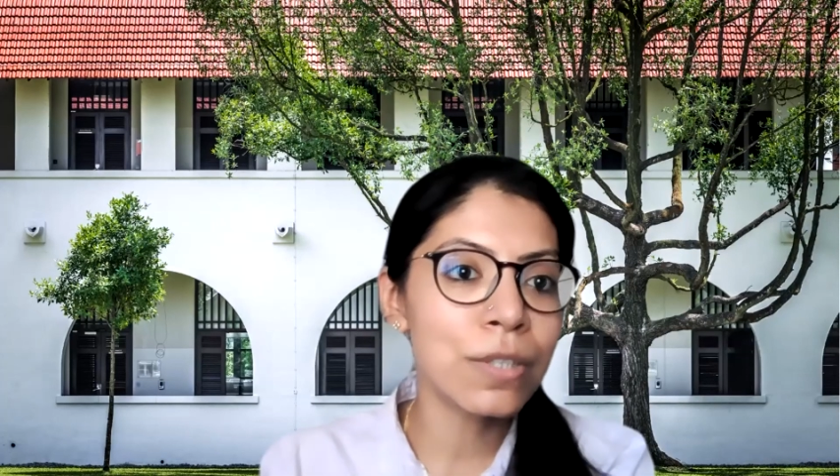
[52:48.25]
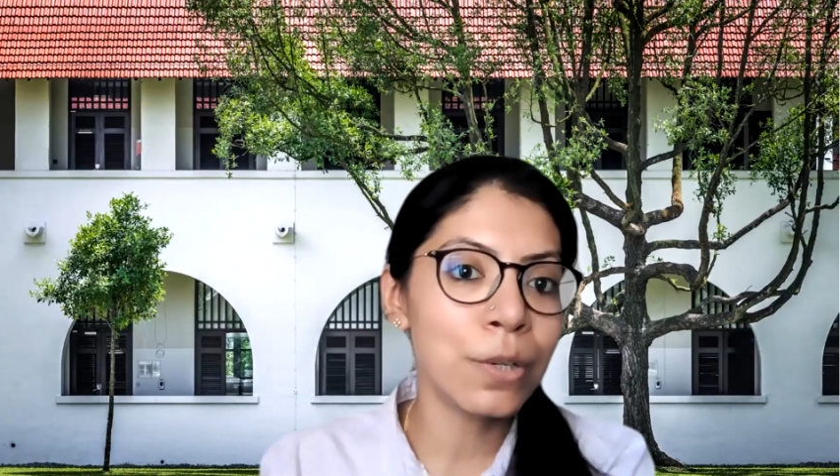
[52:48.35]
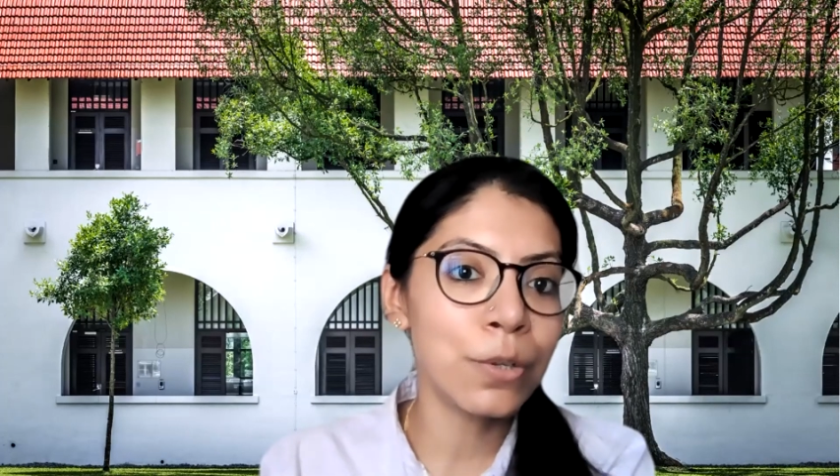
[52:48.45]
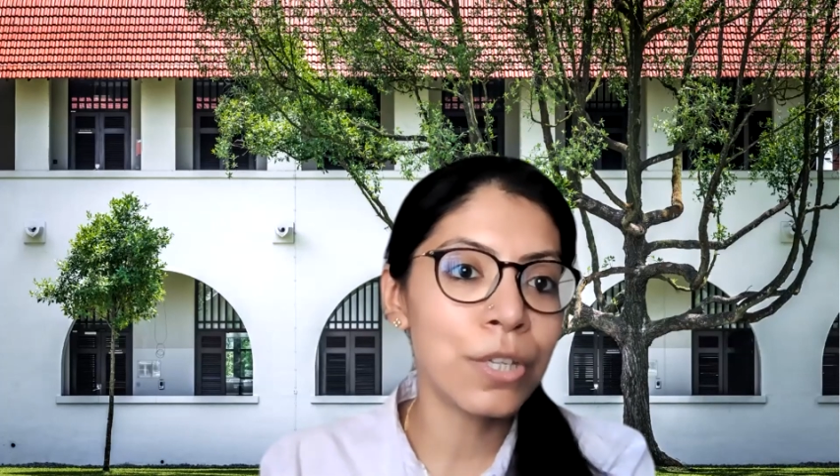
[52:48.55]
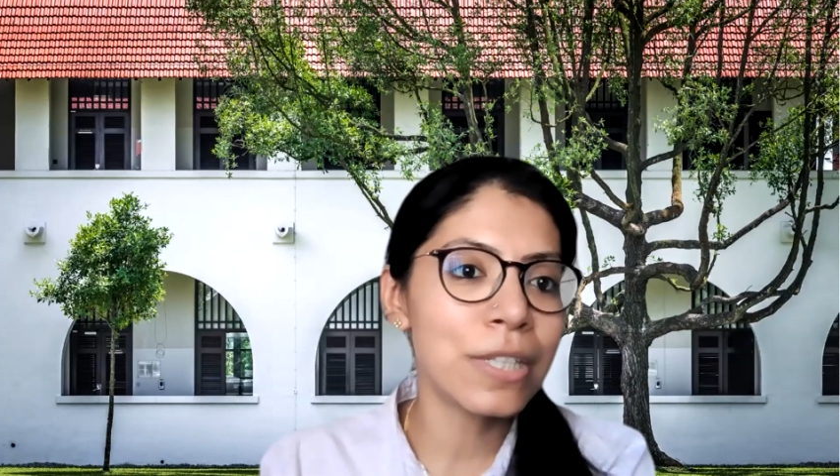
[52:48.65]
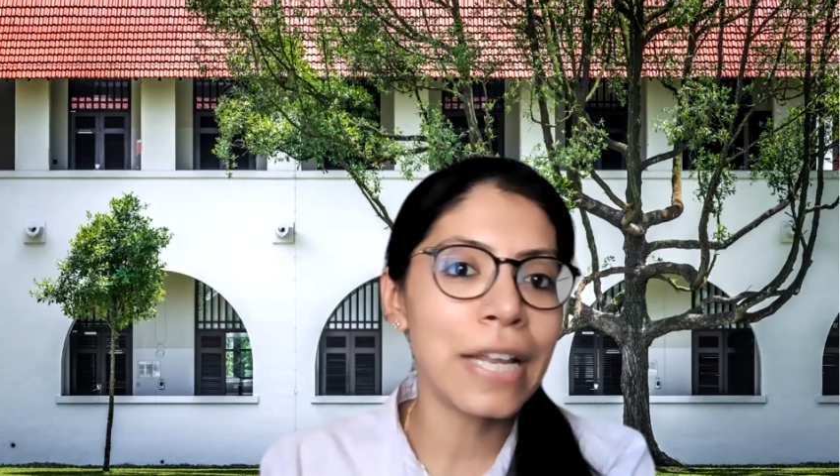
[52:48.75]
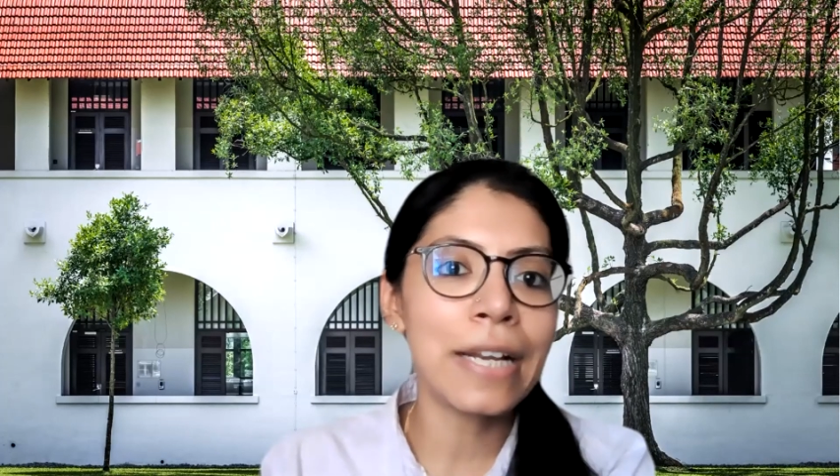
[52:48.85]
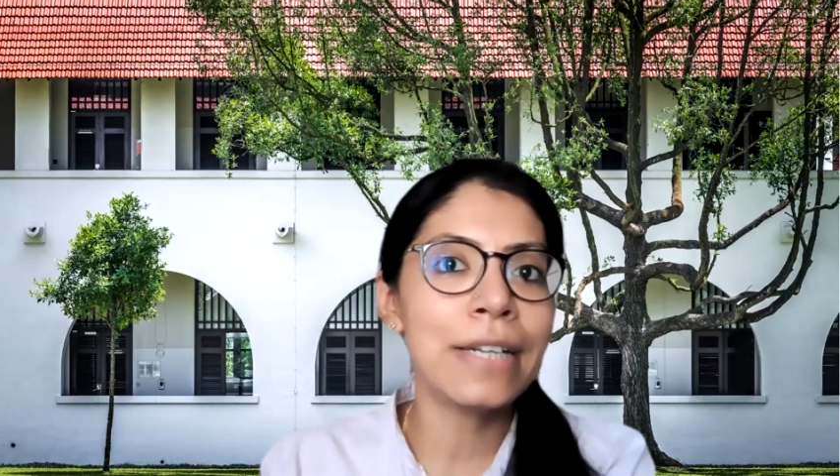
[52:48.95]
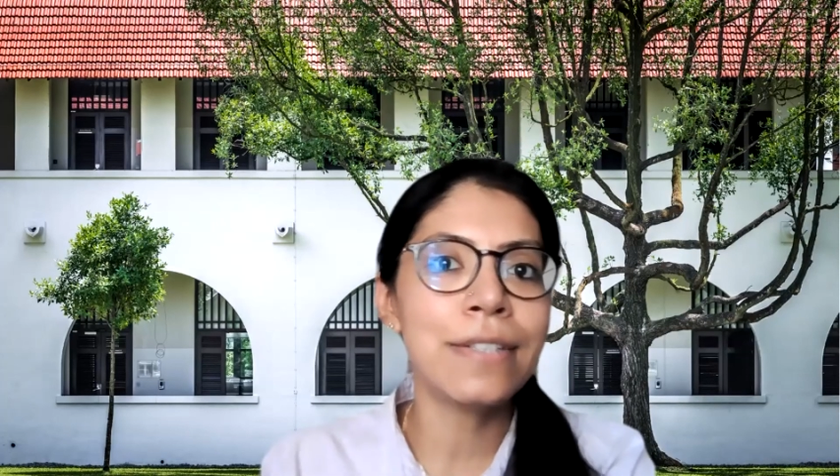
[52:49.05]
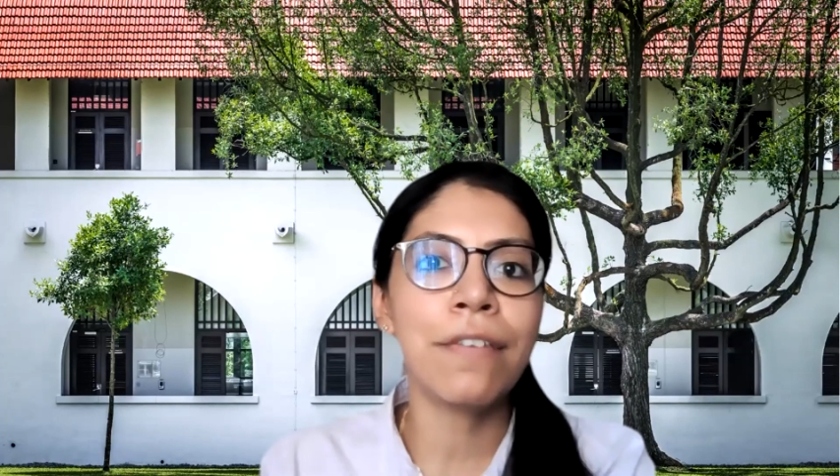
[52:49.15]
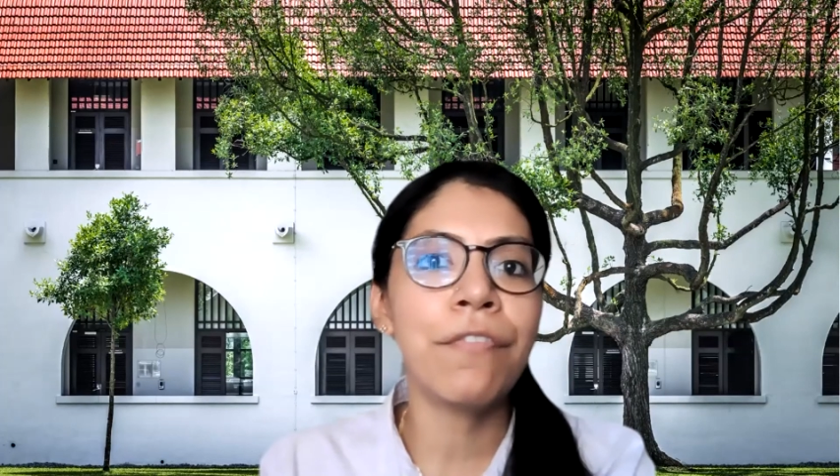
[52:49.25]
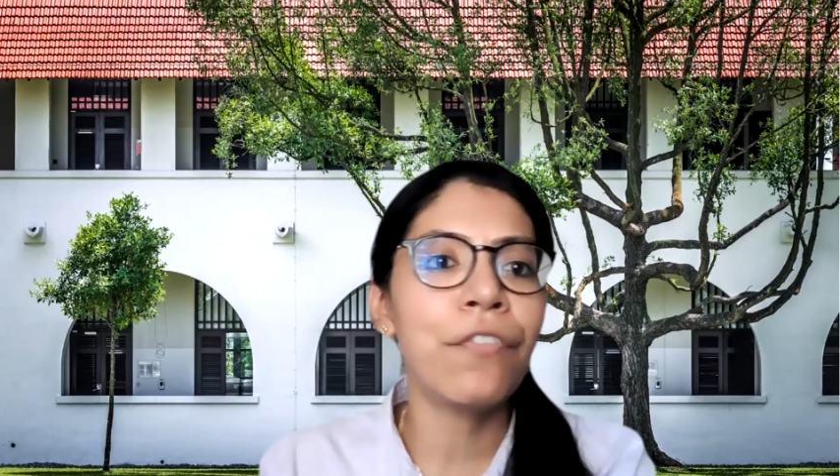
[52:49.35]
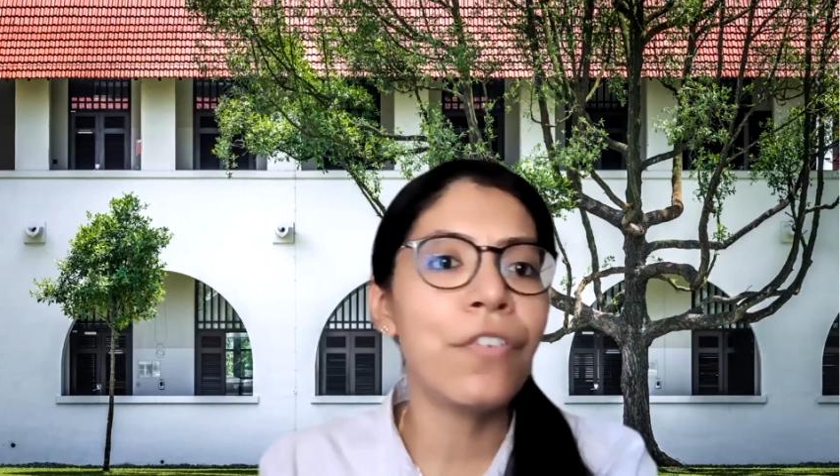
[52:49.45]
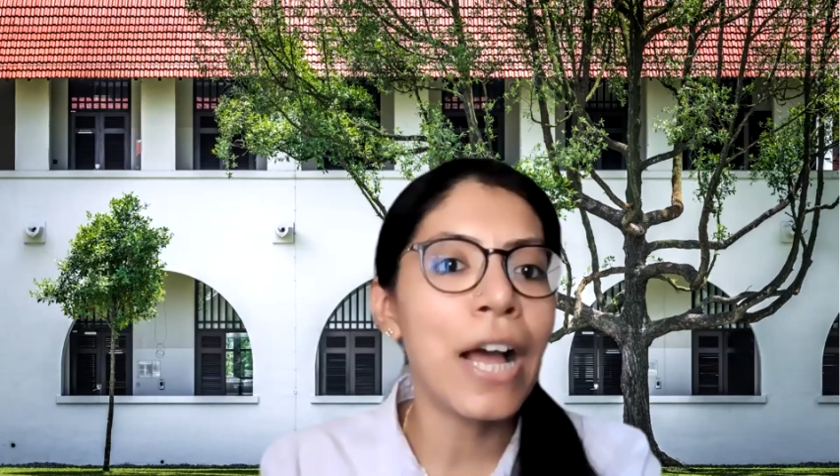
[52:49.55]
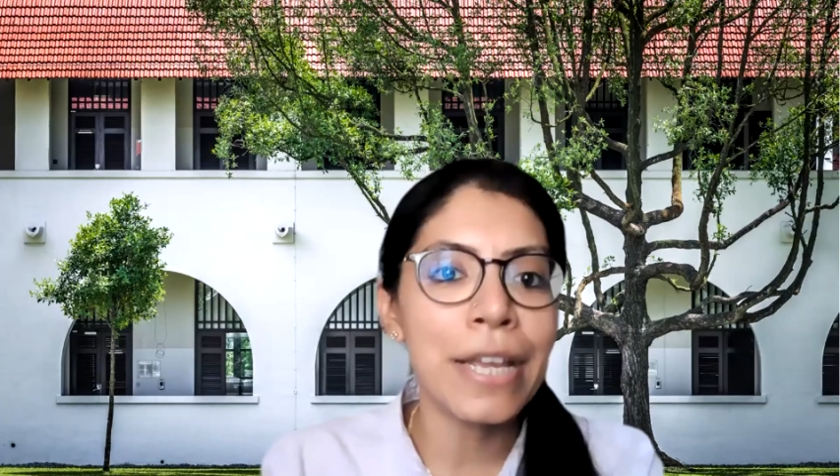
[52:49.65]
solutions, like let's say
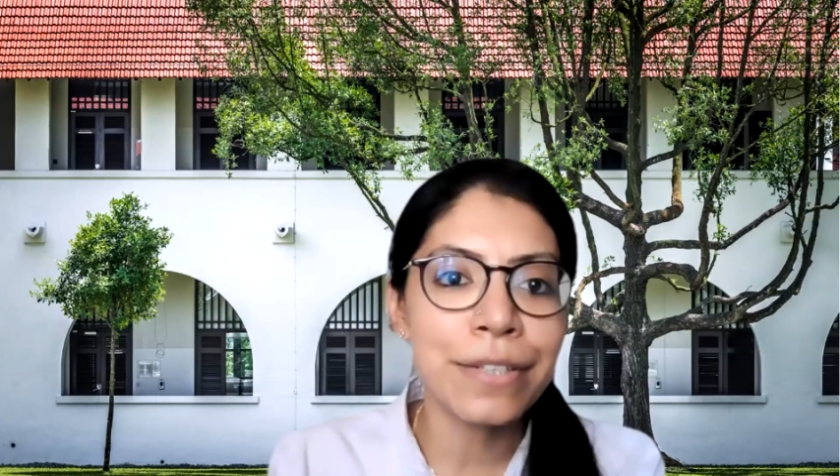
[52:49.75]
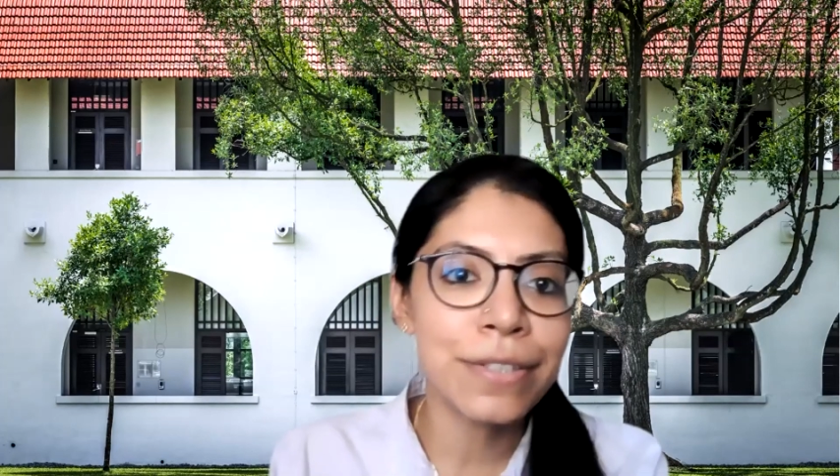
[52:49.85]
flies.